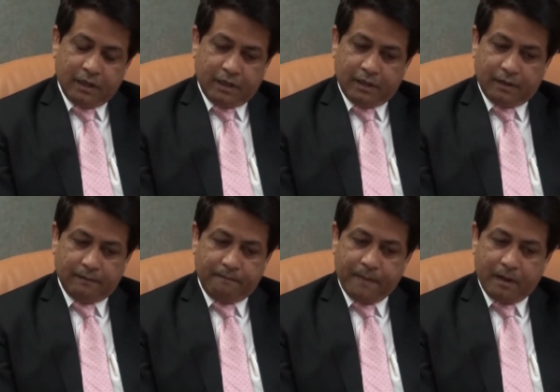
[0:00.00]

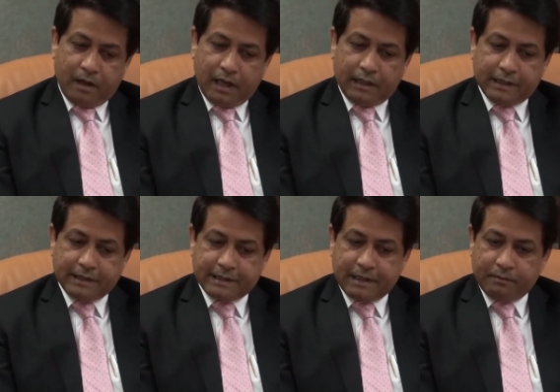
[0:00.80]
Uh, and this
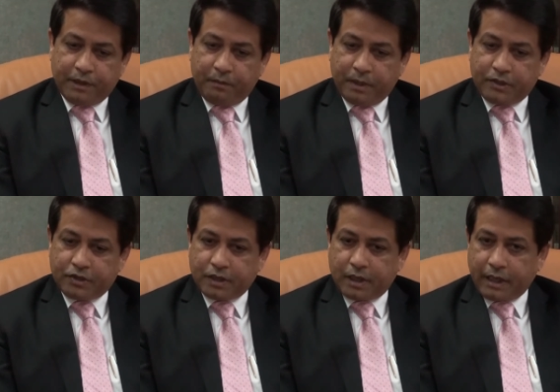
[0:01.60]
is something
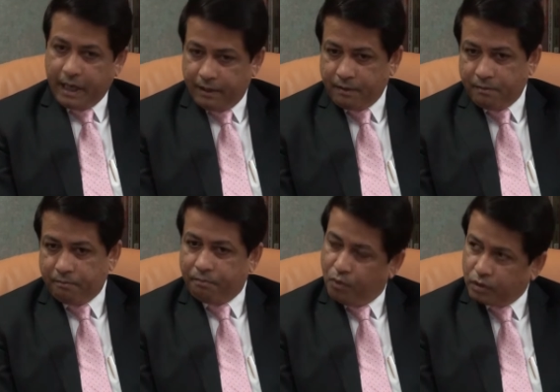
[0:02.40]
which, again,
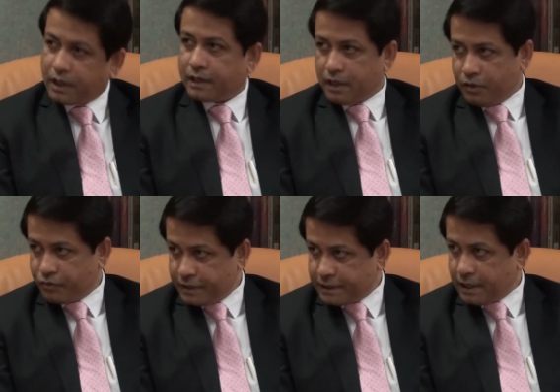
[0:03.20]
both our
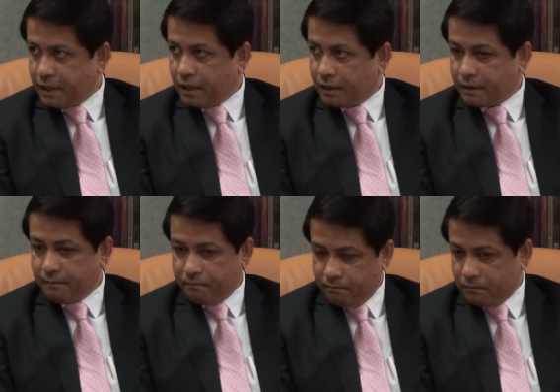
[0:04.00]
countries are,
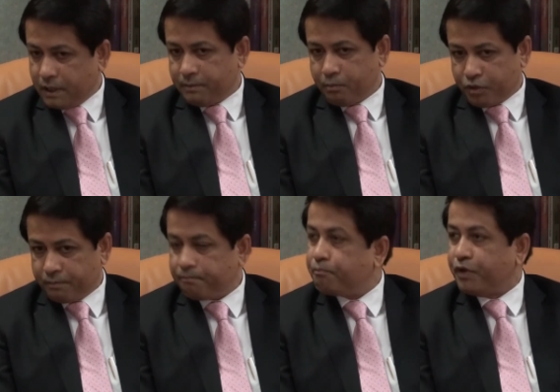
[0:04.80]
let me put
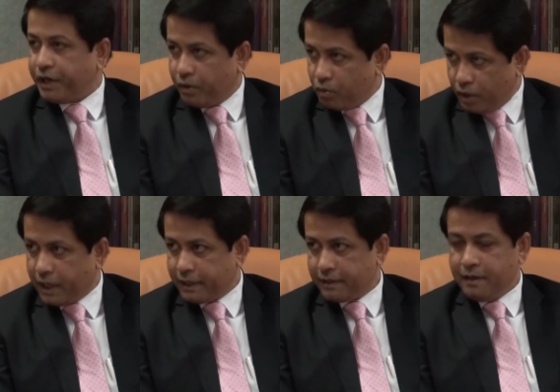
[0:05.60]
it, pretty good
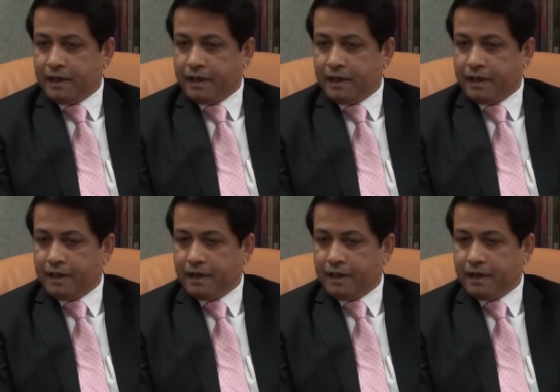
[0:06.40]
at.